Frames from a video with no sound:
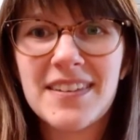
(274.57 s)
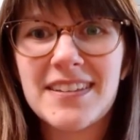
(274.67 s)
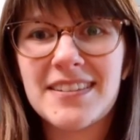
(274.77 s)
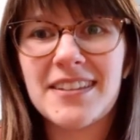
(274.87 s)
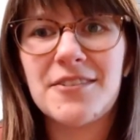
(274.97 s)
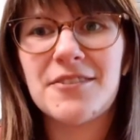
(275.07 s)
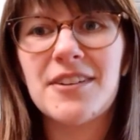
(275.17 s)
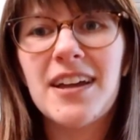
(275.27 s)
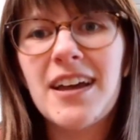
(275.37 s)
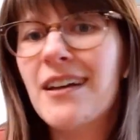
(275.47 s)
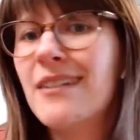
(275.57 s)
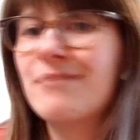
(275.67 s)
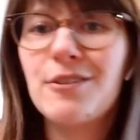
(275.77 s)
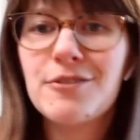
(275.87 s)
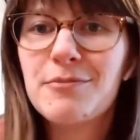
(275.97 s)
So
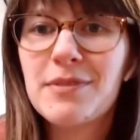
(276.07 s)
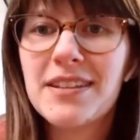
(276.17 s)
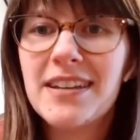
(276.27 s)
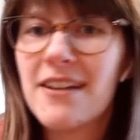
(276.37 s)
ultimately,